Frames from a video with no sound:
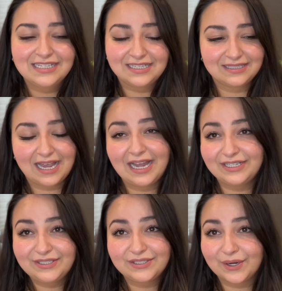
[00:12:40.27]
since I
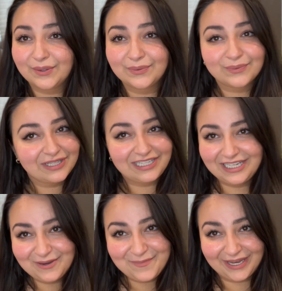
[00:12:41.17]
don't really
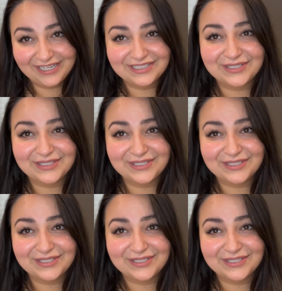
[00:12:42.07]
eat meat.